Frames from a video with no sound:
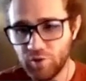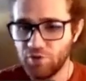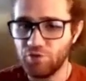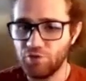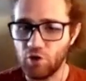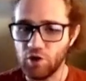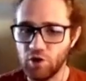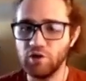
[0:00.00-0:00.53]

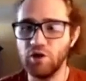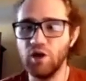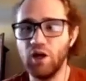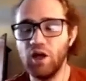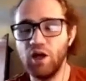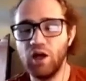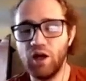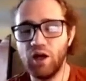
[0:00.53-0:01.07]
before
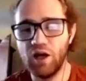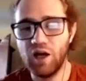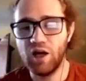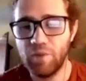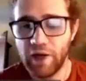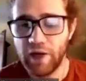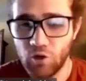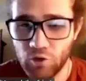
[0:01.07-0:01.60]
uh,
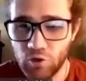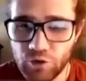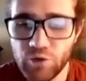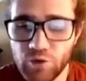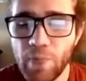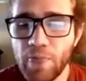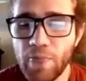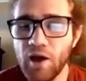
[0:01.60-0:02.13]
by Unruh,